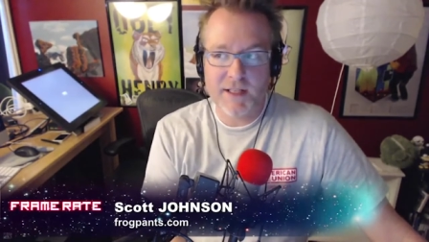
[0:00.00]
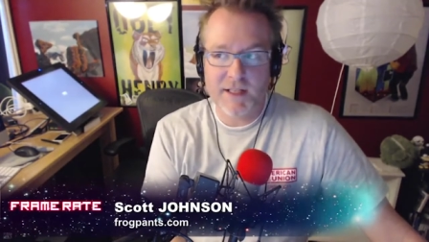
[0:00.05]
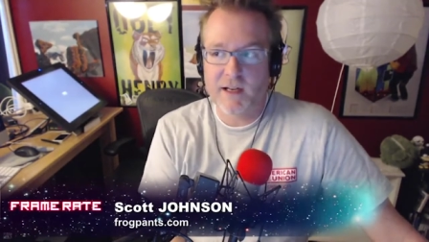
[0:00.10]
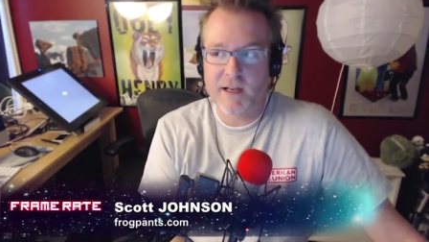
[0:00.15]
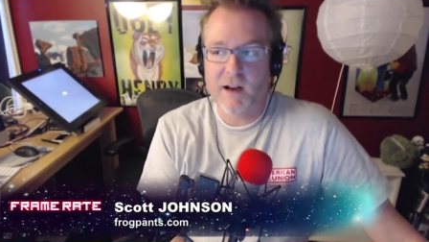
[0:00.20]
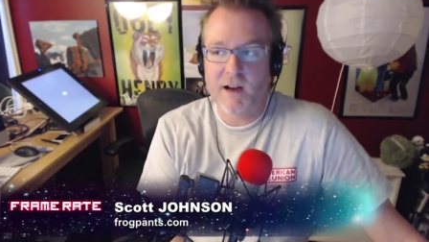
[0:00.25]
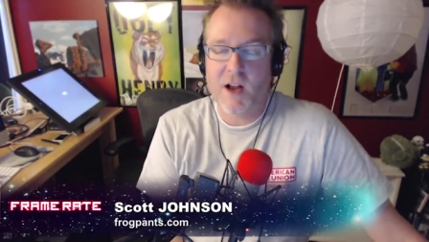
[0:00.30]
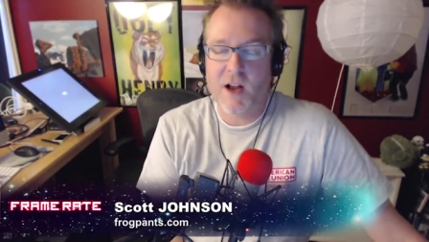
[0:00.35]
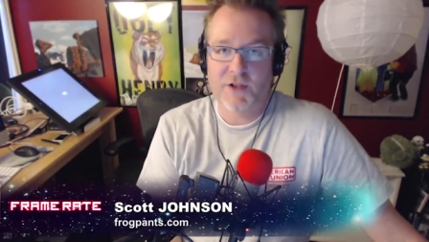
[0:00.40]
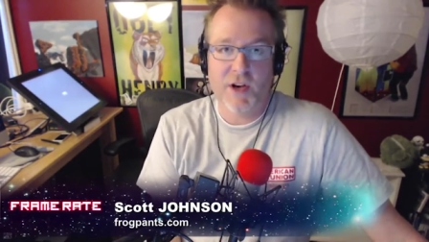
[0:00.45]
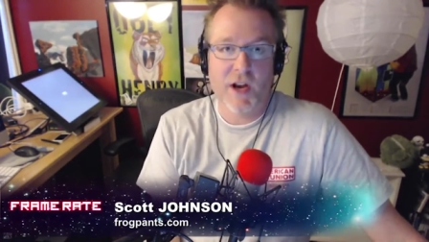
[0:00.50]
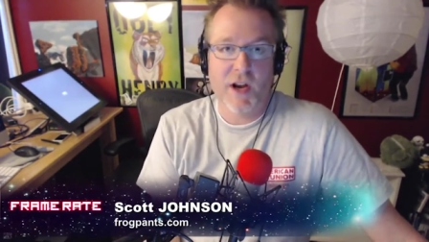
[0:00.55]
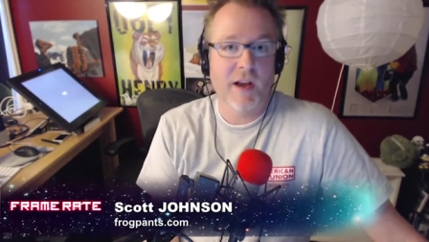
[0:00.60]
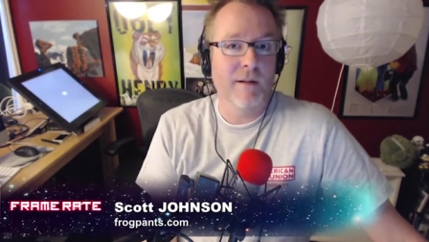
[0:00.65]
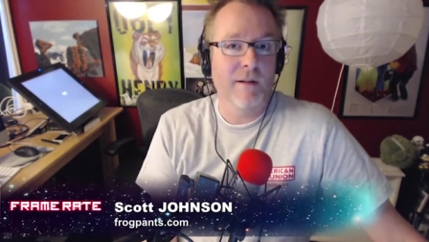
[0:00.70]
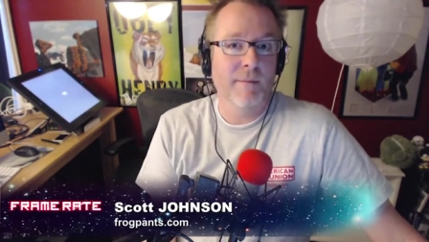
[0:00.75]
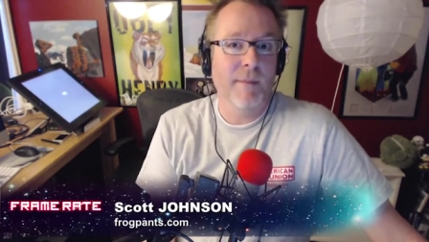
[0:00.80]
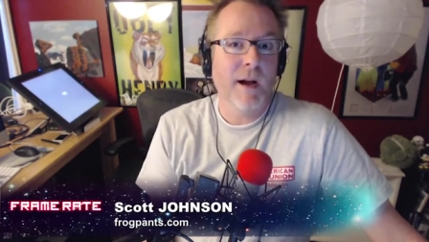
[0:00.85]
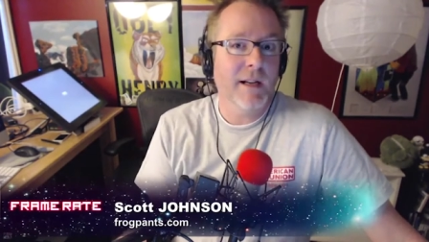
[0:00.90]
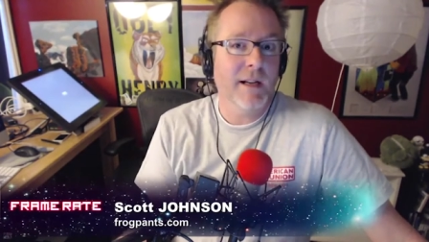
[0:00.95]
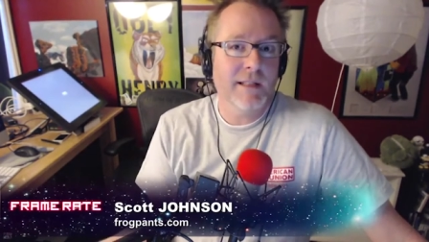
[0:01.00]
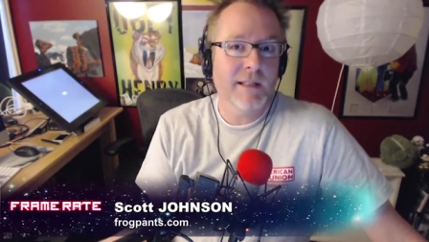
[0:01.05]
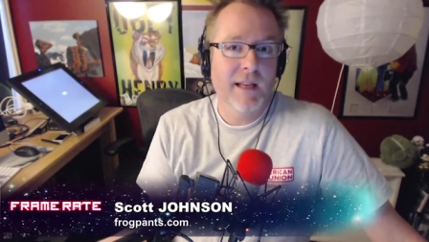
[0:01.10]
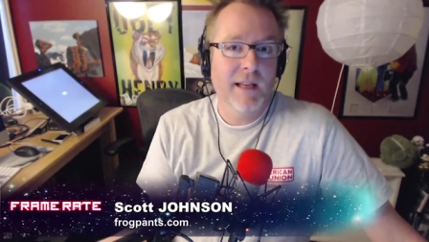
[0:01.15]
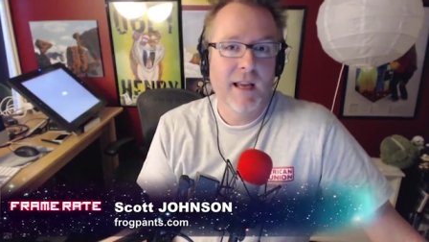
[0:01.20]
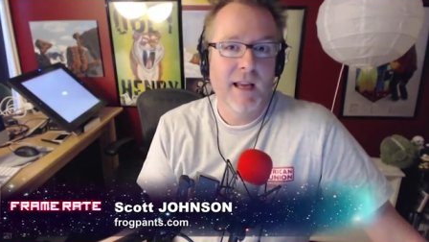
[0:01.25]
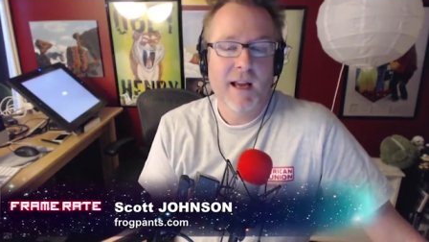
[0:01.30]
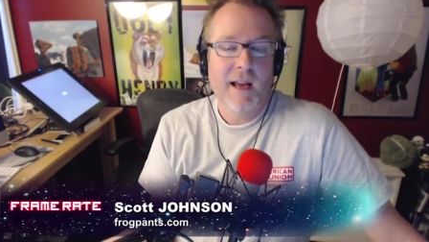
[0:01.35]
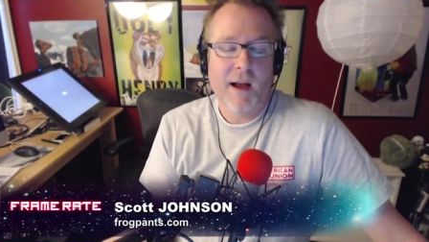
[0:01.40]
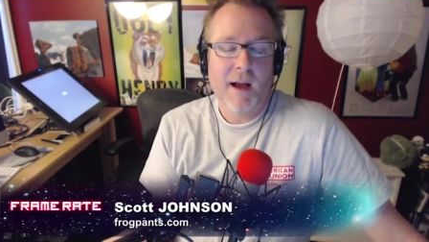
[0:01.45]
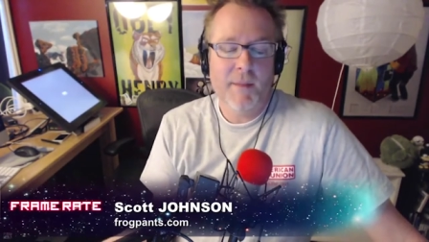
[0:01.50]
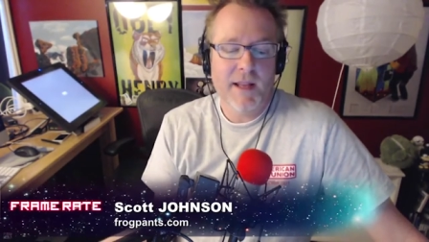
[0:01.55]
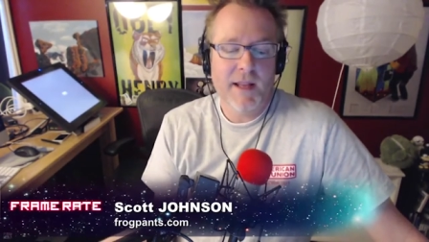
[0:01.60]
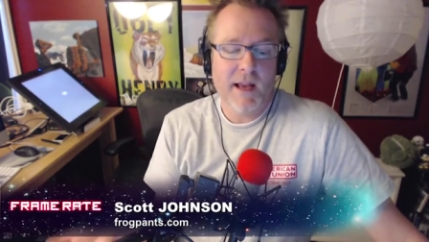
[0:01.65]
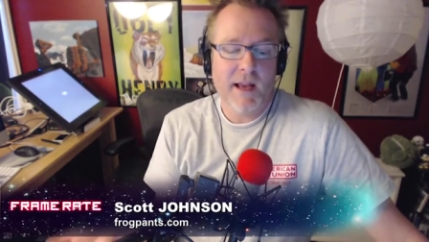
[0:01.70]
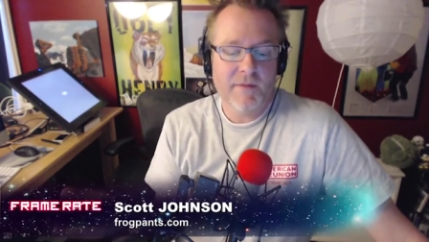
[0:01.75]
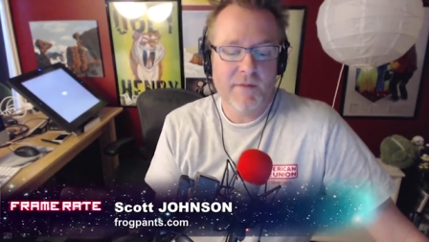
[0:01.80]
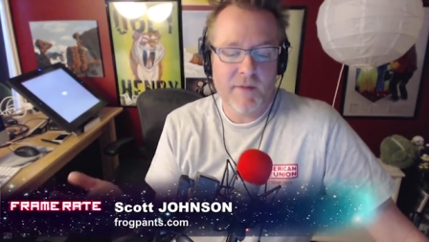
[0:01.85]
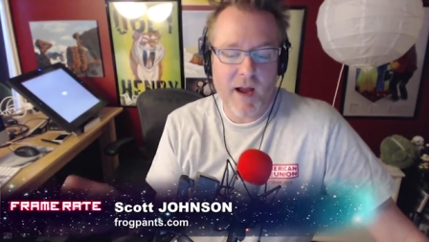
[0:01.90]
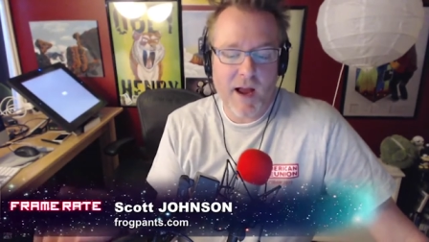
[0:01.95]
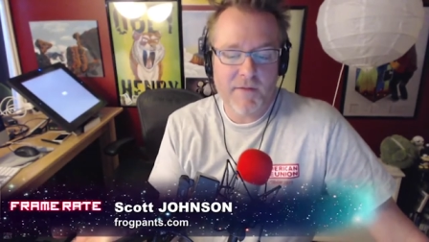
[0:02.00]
It's going to cost you hundred bucks. I mean, that